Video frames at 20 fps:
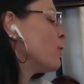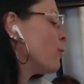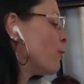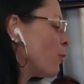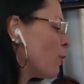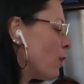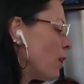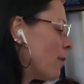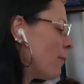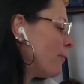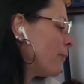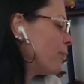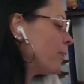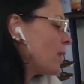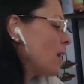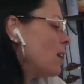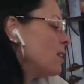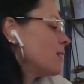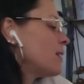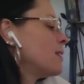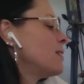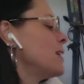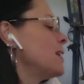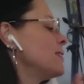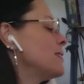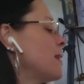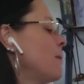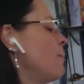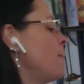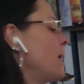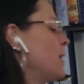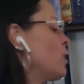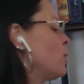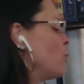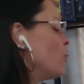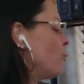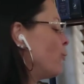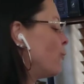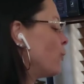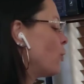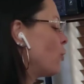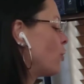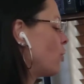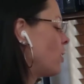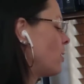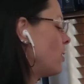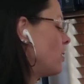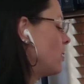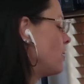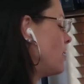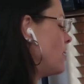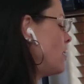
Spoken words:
for. The things that make you feel good.